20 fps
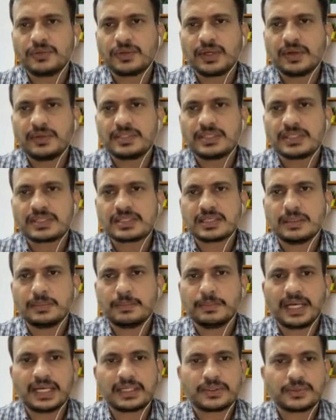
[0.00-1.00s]
So I'll just come
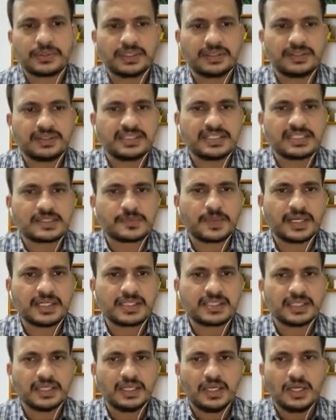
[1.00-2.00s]
back to the results
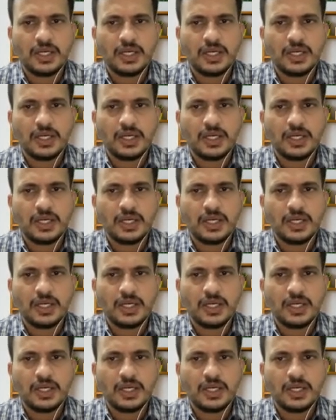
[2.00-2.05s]
parts.